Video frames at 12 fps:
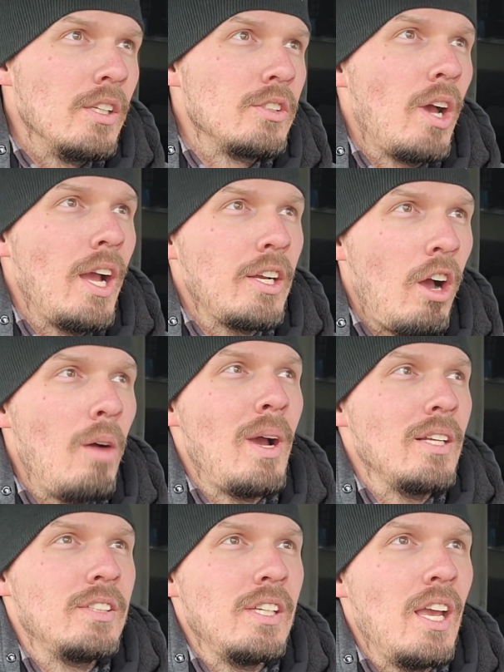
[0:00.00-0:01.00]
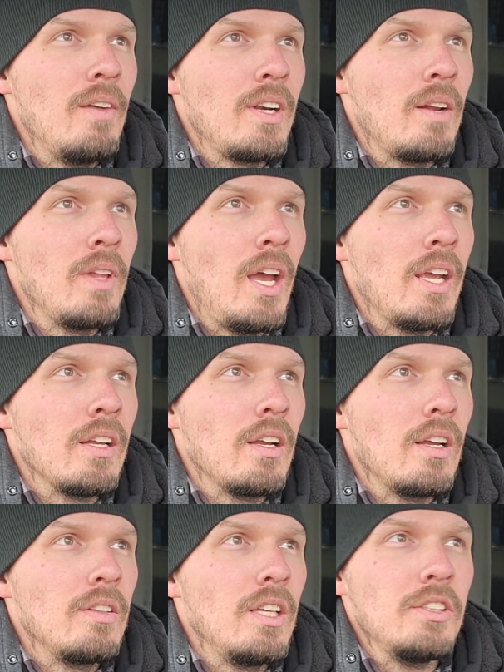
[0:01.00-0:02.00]
So I call my DM and I'm like,
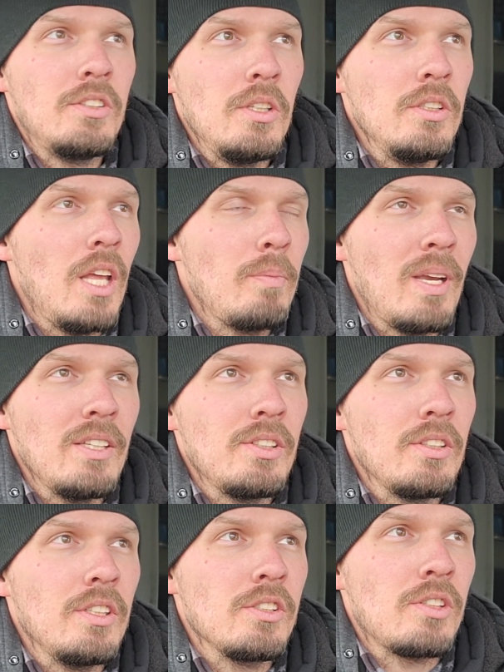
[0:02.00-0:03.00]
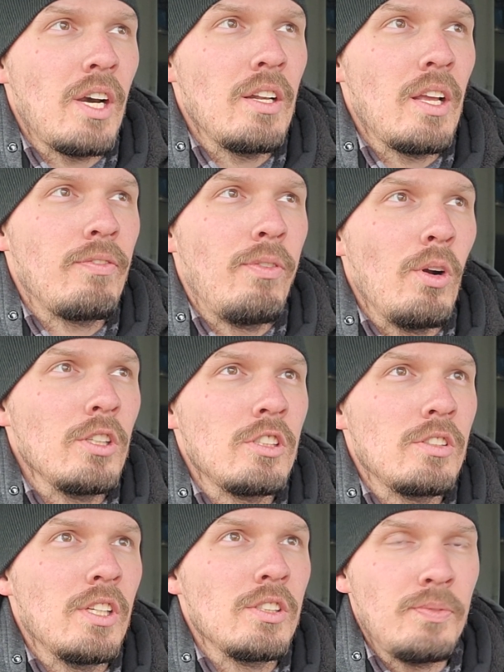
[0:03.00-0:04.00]
this dude like basically is trying to like
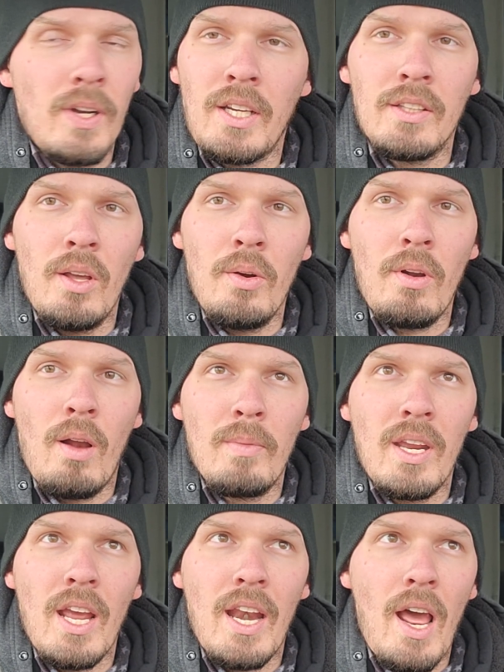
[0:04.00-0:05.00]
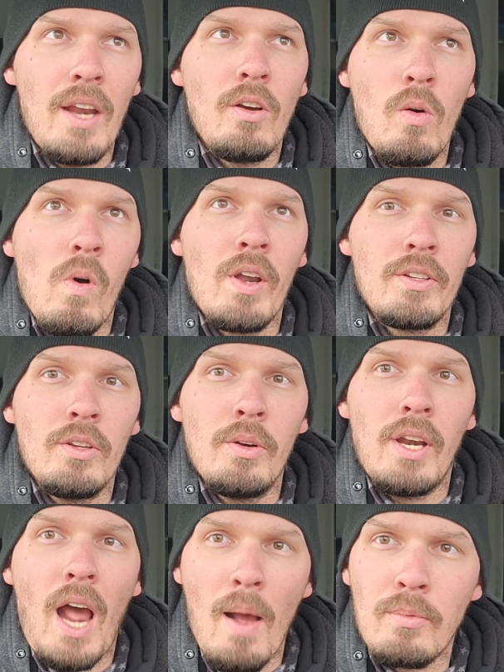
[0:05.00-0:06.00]
force this fucking load on me, and I don't want to do
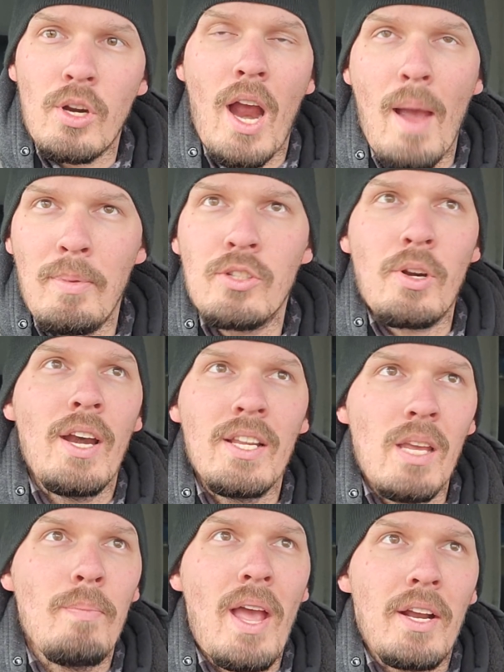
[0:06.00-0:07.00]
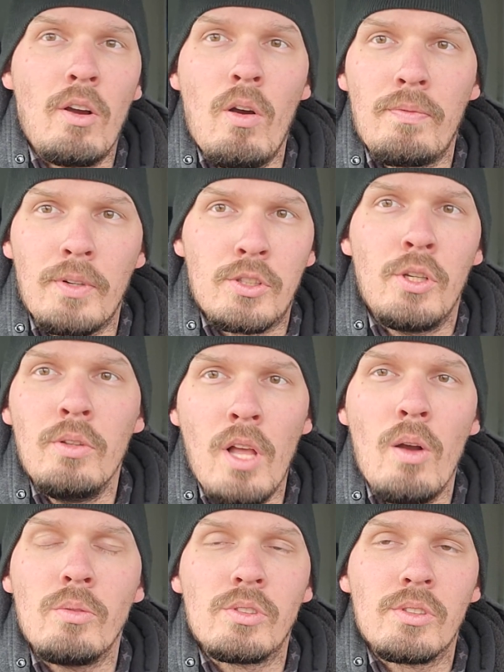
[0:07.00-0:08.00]
it. I've been trying to get back home for 2
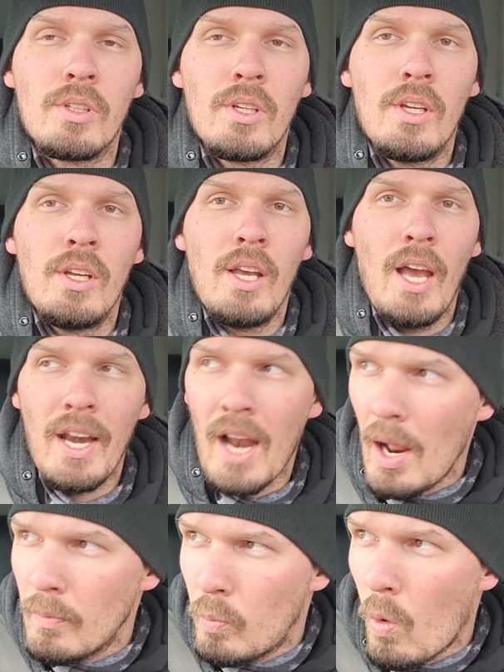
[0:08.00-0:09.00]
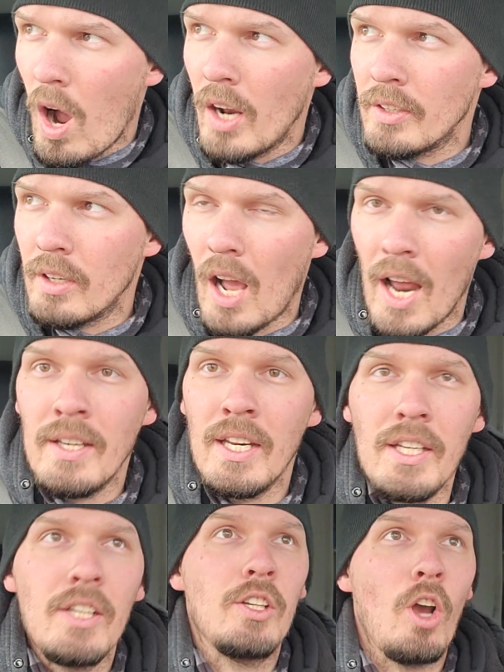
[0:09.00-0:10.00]
loads, and I
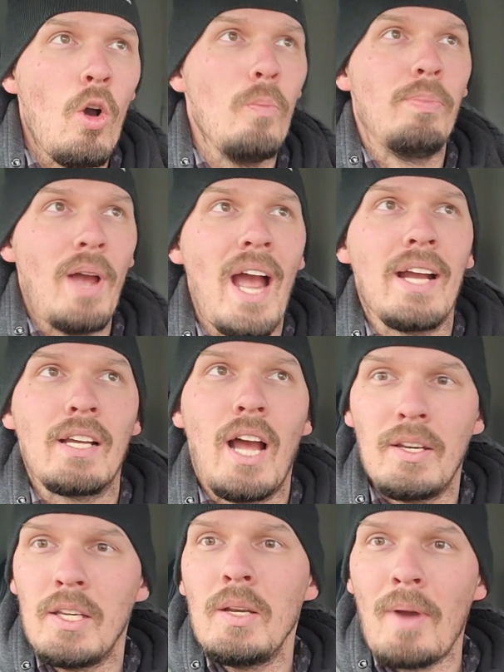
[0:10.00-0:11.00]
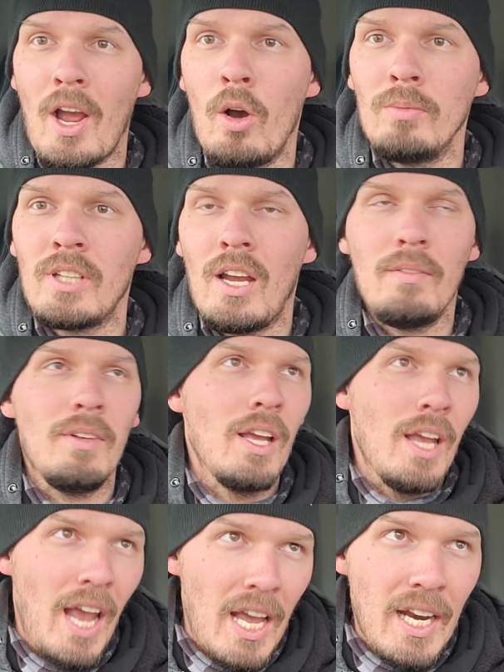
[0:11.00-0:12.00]
need to go back. I needed my home time,
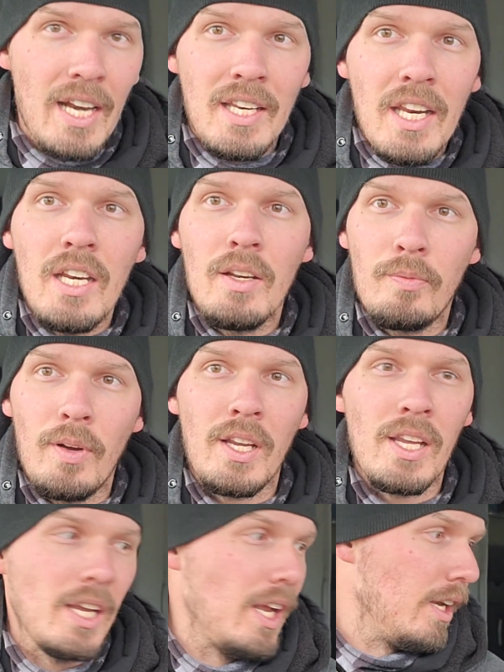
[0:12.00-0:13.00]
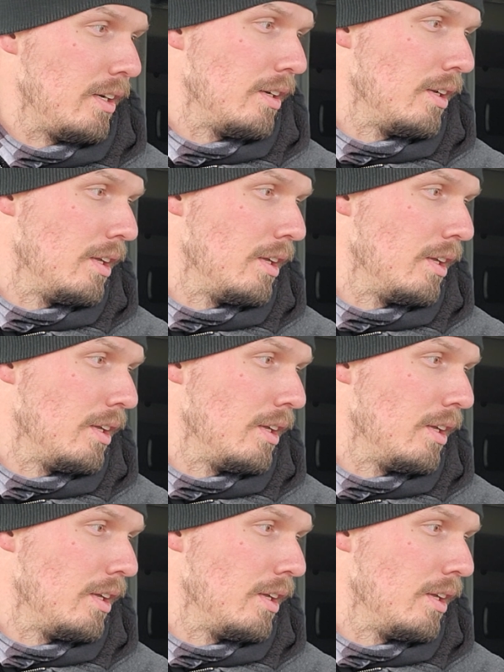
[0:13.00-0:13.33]
and I need to fucking get